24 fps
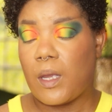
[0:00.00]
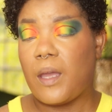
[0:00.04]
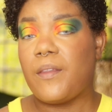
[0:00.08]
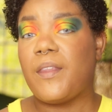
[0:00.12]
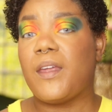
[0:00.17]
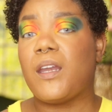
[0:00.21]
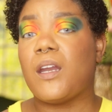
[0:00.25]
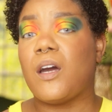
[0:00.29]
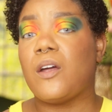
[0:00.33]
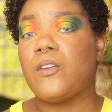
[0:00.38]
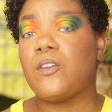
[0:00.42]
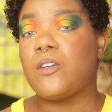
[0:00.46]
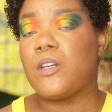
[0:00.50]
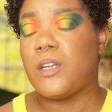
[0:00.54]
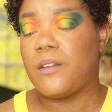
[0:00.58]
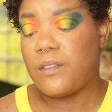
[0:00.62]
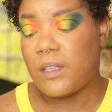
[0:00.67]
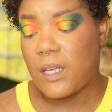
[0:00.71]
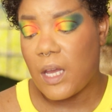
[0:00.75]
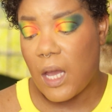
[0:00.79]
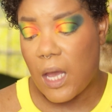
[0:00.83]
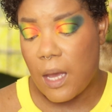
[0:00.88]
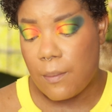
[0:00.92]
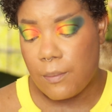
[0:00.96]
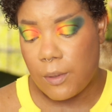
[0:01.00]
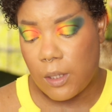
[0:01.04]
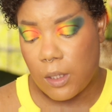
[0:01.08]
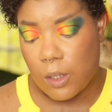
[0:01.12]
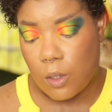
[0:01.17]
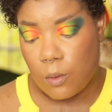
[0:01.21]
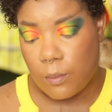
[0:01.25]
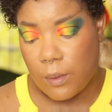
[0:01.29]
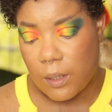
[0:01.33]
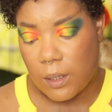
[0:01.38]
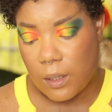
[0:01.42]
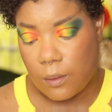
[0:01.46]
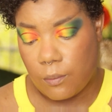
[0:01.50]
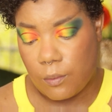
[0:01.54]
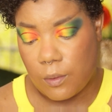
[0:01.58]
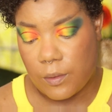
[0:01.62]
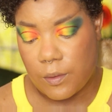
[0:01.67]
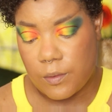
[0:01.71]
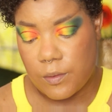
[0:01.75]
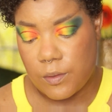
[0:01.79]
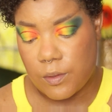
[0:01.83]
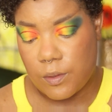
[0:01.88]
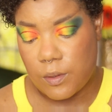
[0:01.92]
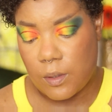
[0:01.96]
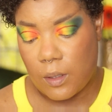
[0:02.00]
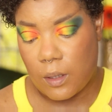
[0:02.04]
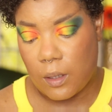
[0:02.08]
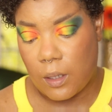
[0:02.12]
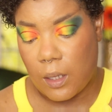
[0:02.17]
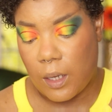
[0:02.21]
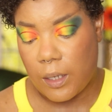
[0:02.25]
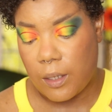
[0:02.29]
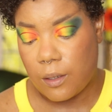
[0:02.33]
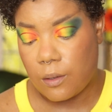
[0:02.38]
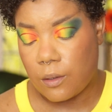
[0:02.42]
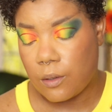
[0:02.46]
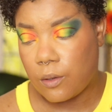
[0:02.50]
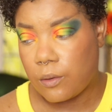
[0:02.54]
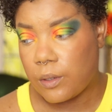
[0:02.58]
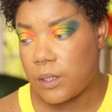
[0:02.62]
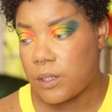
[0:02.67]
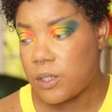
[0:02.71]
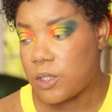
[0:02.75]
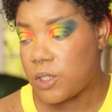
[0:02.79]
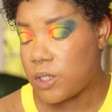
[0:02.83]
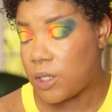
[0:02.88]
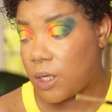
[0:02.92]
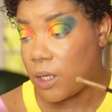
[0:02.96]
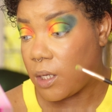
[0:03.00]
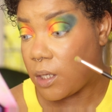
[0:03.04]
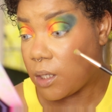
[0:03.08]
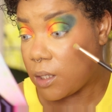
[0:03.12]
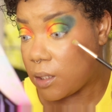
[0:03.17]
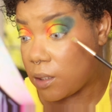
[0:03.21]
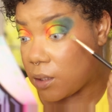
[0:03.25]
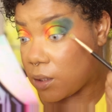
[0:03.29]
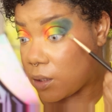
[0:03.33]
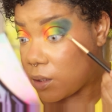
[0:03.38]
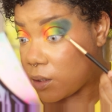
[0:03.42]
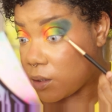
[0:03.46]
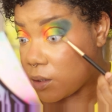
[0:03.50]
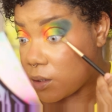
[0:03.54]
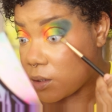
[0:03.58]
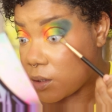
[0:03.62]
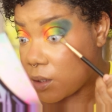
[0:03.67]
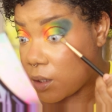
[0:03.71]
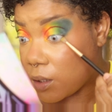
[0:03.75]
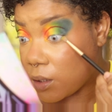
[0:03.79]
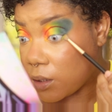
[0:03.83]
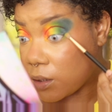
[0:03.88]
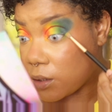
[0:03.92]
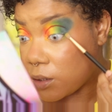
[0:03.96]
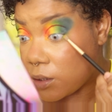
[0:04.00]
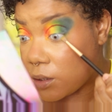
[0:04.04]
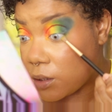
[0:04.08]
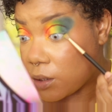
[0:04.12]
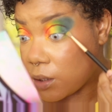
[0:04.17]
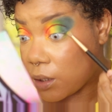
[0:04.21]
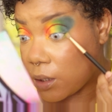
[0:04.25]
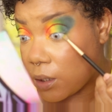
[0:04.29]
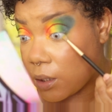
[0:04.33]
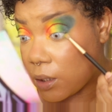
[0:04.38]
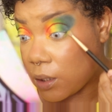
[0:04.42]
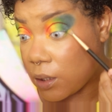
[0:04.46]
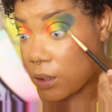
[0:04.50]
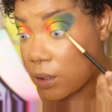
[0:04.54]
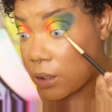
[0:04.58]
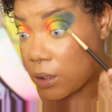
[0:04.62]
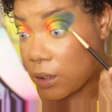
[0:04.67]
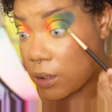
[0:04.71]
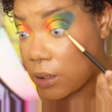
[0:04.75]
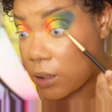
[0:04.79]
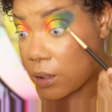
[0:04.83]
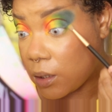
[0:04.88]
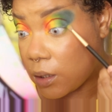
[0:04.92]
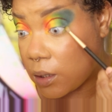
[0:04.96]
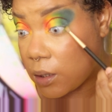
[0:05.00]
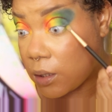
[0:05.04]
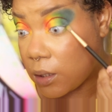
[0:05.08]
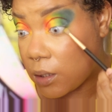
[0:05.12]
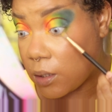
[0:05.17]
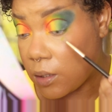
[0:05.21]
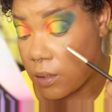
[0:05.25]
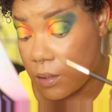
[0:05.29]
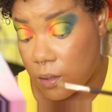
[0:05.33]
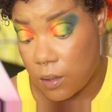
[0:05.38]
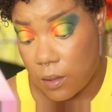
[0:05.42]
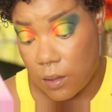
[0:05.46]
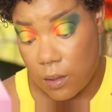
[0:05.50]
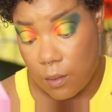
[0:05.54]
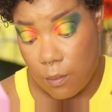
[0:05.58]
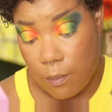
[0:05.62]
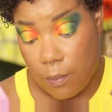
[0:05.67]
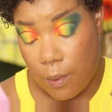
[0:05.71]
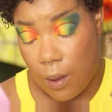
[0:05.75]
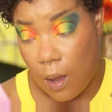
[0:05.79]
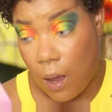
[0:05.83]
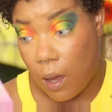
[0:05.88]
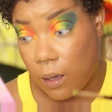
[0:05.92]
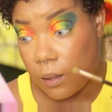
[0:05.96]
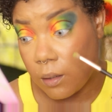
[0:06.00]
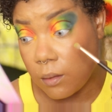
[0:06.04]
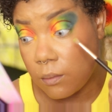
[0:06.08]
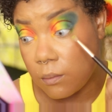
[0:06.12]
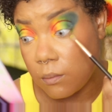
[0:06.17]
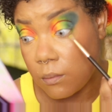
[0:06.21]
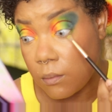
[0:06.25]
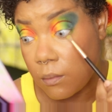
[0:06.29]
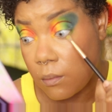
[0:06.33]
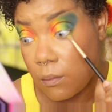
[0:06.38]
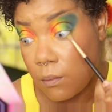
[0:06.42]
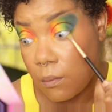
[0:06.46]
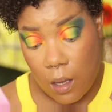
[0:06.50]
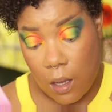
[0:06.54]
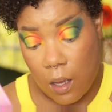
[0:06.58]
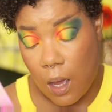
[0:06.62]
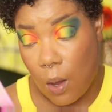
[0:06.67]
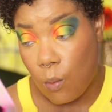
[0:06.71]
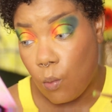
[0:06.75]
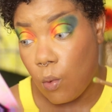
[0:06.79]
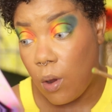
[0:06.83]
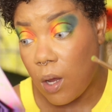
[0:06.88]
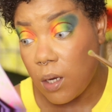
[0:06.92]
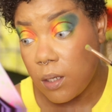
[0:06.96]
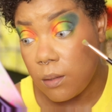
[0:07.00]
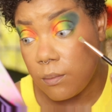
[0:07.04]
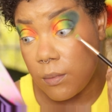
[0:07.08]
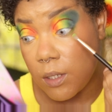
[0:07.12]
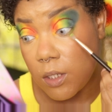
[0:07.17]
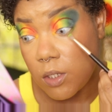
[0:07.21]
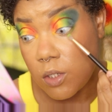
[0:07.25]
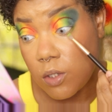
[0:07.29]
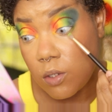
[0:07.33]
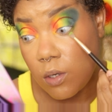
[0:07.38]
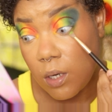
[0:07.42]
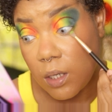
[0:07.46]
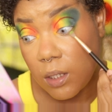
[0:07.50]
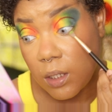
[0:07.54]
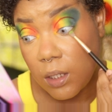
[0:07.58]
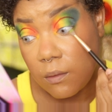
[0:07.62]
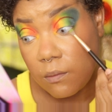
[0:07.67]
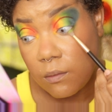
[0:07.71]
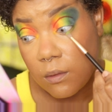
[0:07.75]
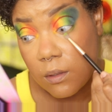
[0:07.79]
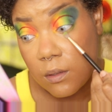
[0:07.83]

And then underneath the eye, I'm gonna go back in with this lighter green shade and just kind of shade the bottom. I want to make sure I give